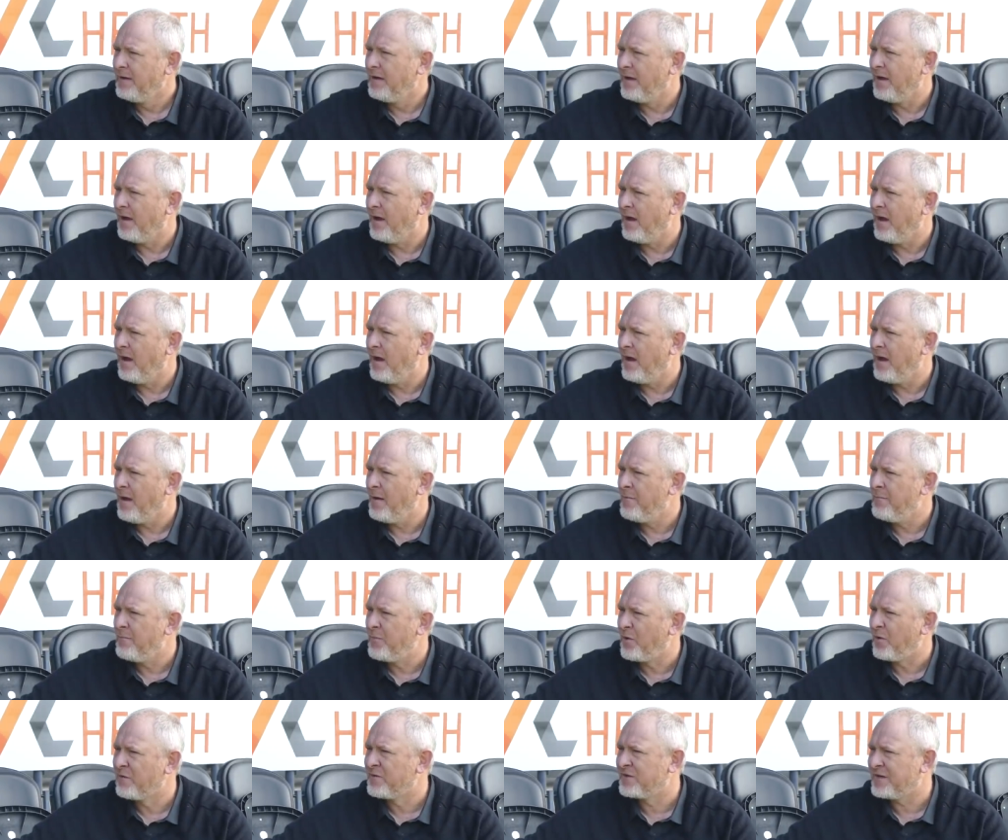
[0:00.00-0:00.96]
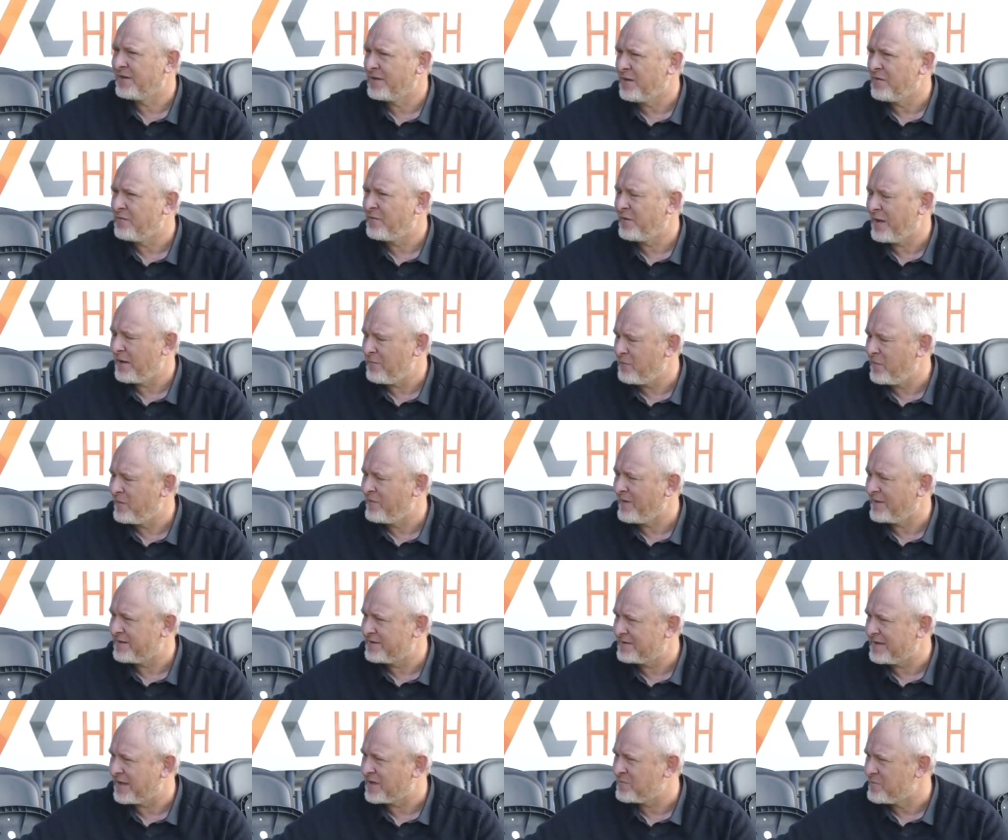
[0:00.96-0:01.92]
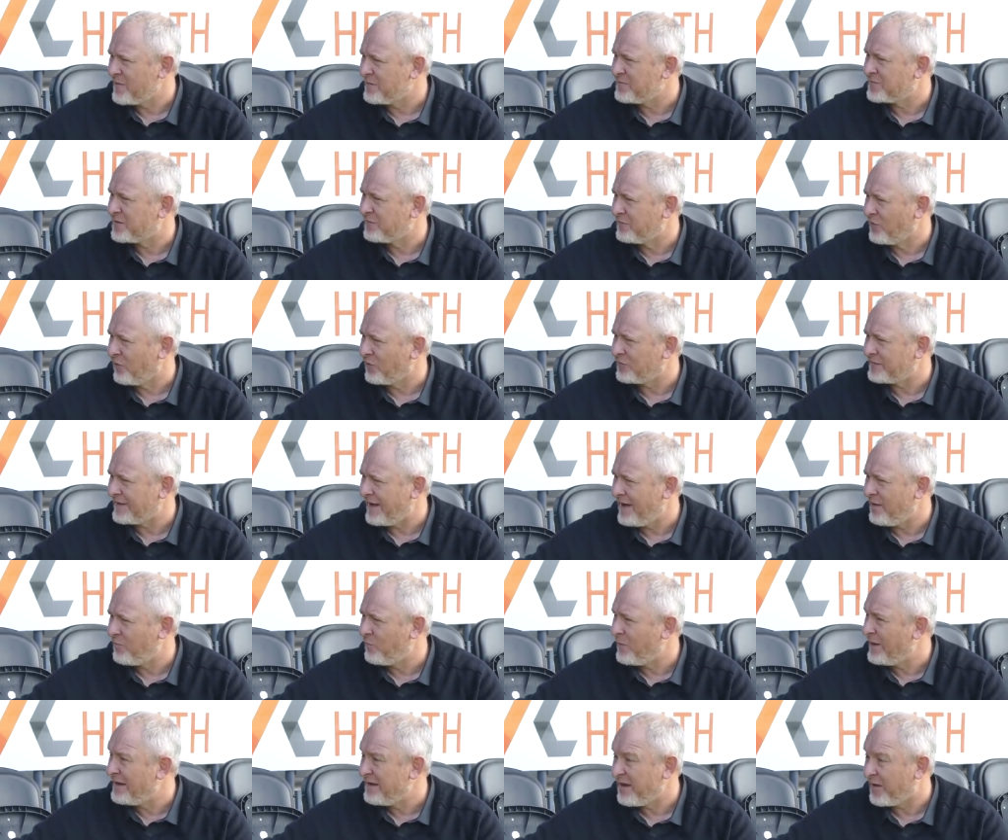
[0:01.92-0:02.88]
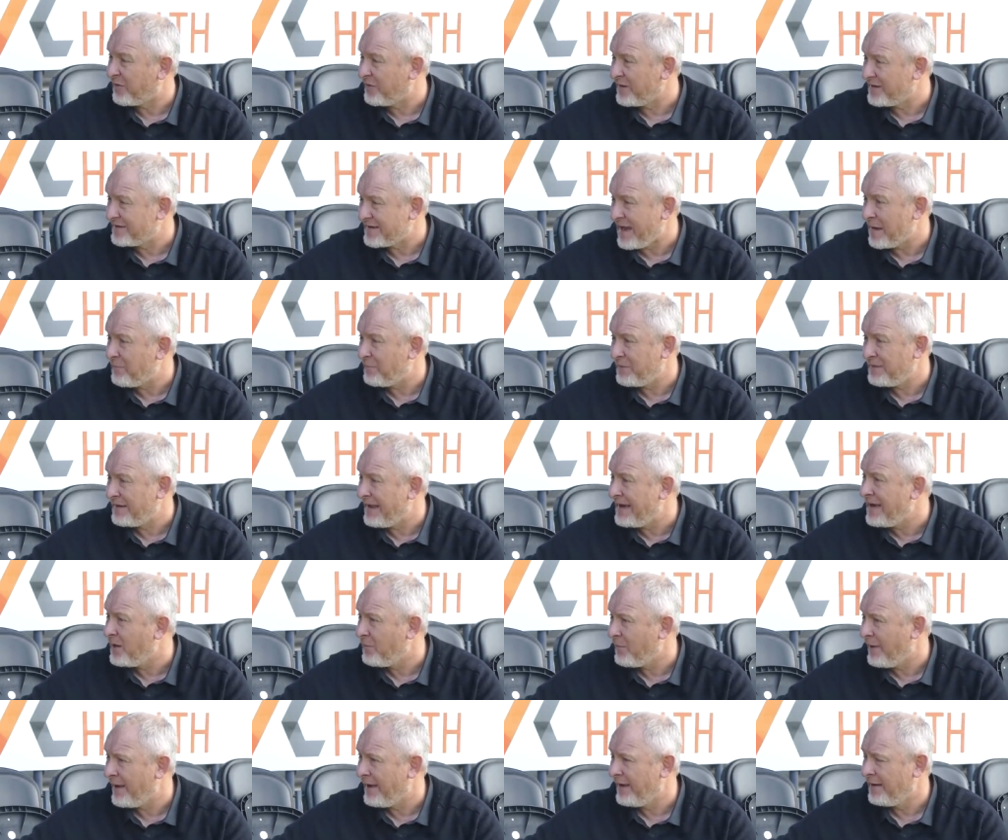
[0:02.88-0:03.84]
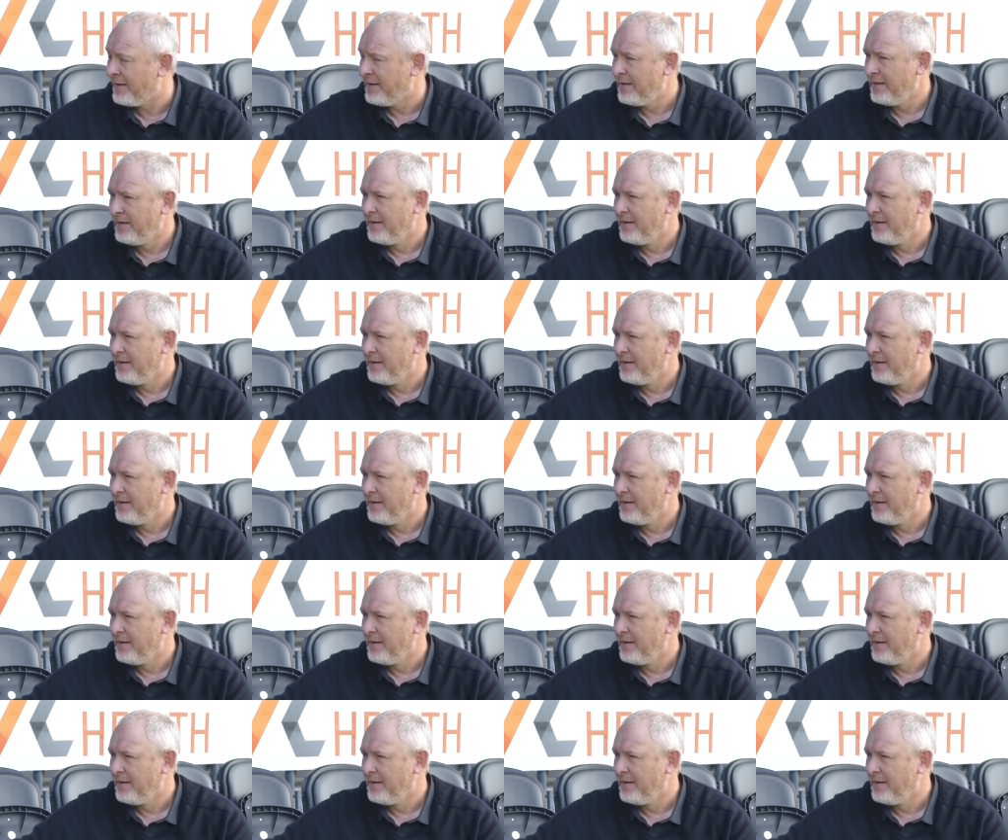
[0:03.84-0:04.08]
Um, but obviously don't forget we've had six months of lockdown where nothing's happened anywhere,